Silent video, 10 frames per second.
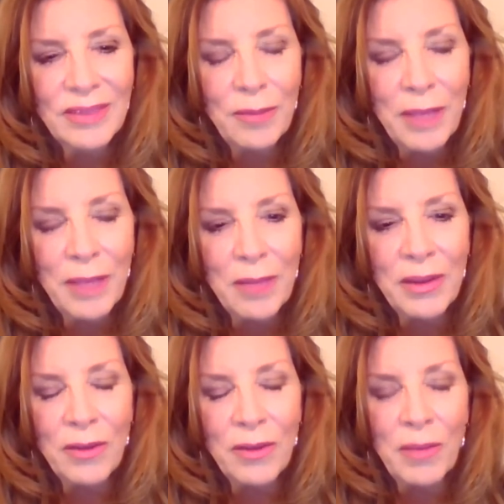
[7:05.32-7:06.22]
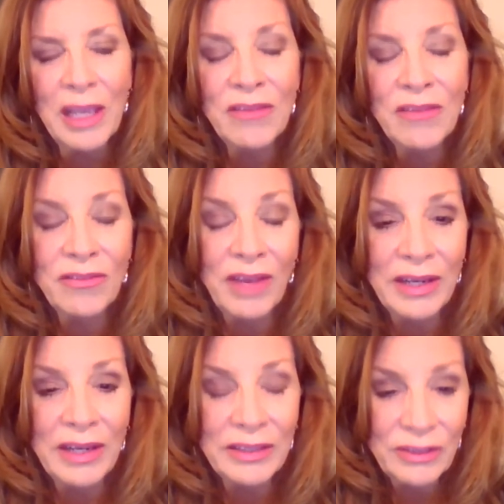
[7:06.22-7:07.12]
Maybe you may even
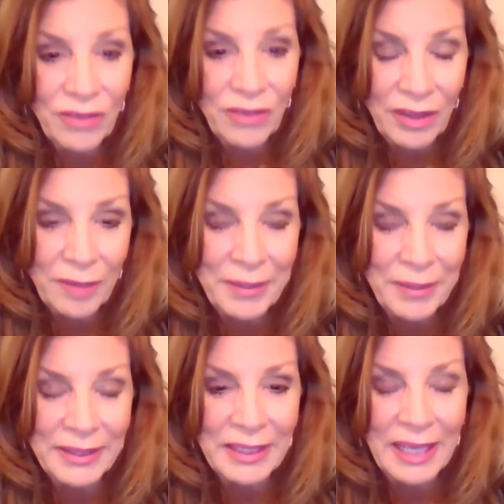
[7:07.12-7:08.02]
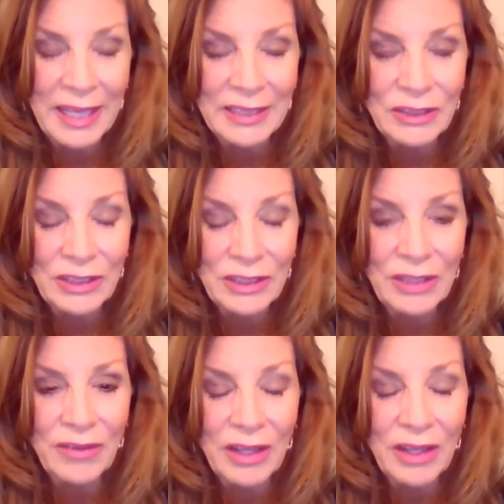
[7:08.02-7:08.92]
find, as you think about the last
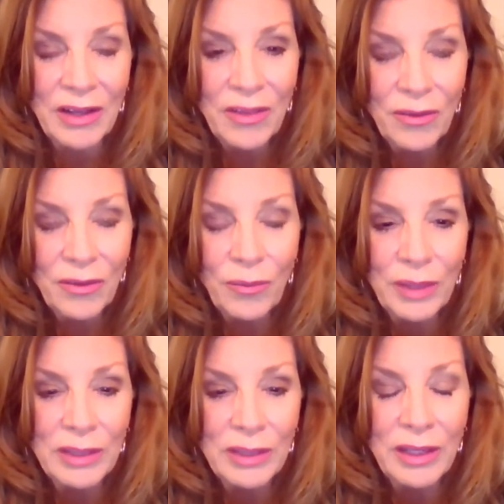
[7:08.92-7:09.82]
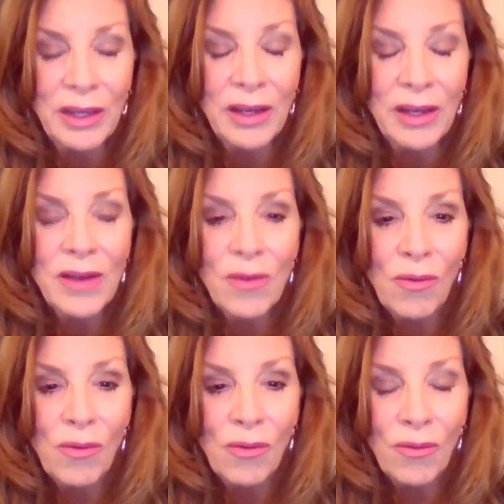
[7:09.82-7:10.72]
year, that there really
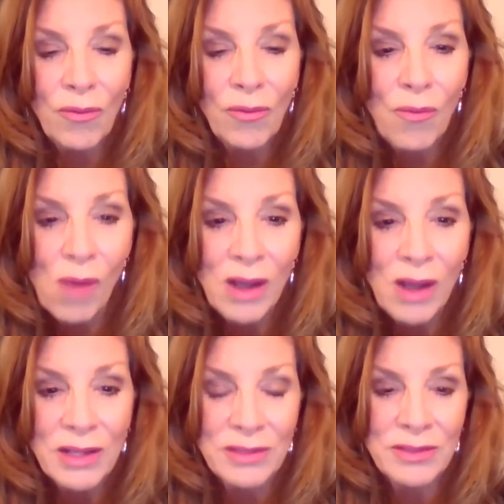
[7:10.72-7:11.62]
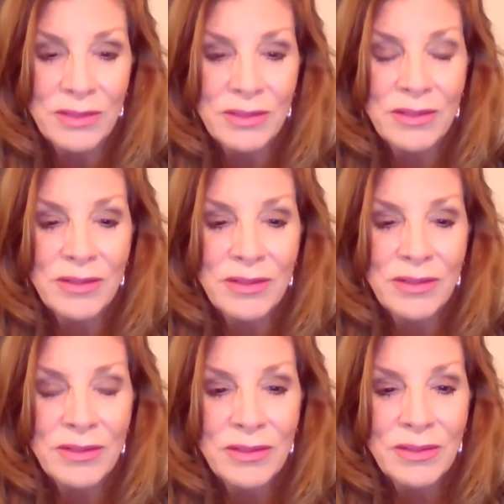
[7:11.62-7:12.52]
was
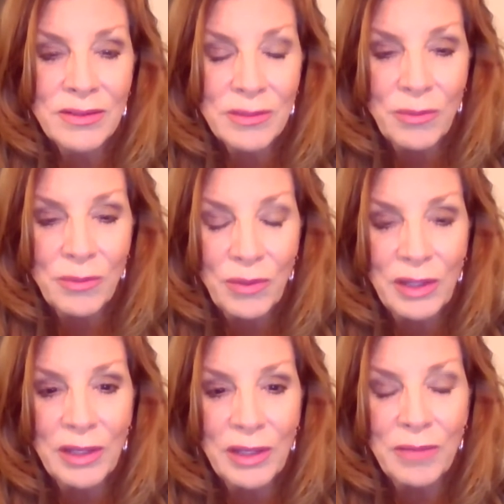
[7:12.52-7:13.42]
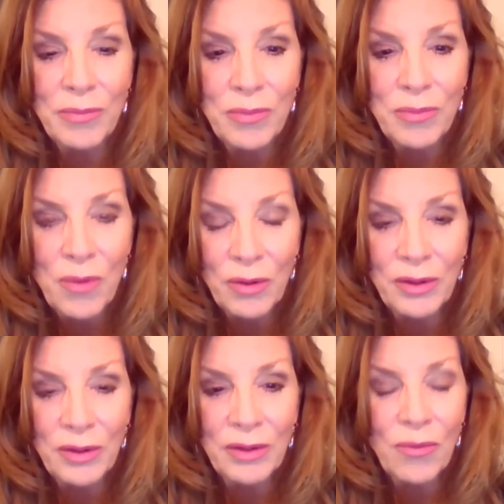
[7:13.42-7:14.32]
some really
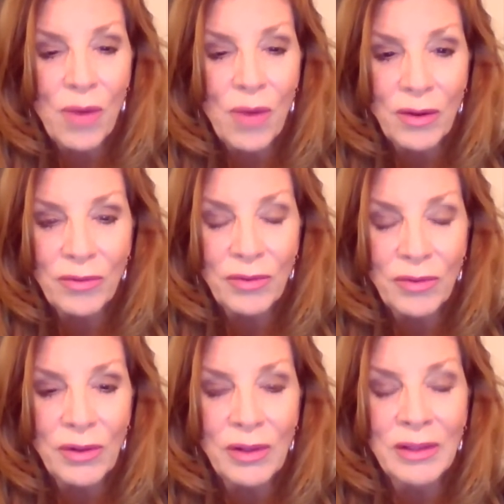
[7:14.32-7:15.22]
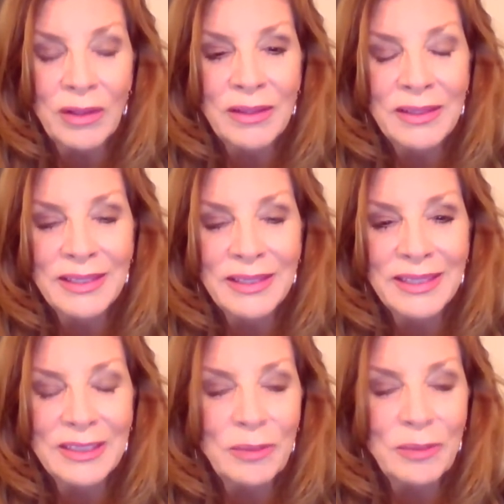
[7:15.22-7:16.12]
important, wonderful
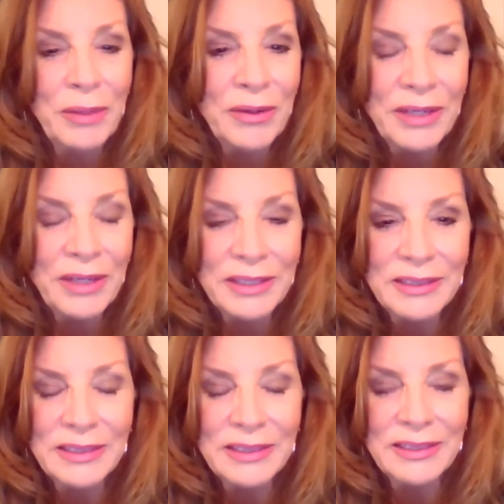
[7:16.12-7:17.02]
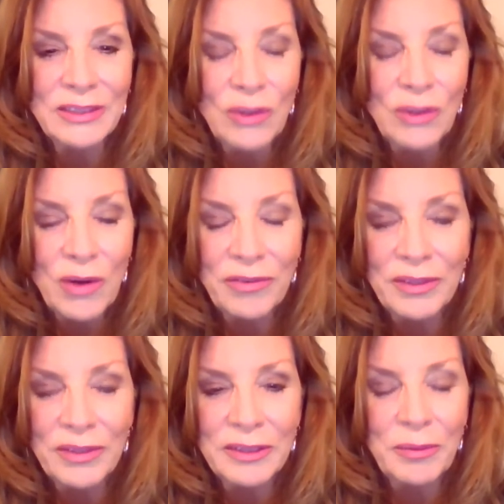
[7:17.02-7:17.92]
experiences,
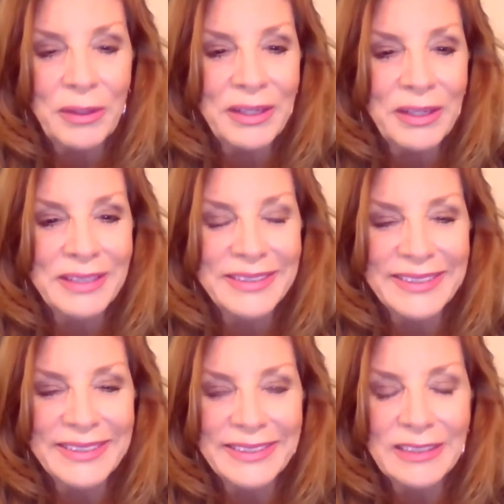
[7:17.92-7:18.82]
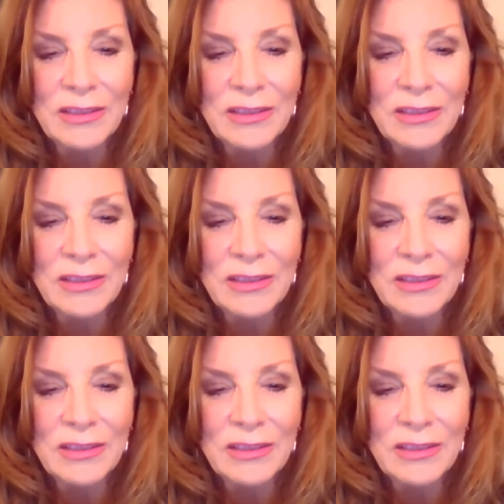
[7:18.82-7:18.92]
joyful experiences,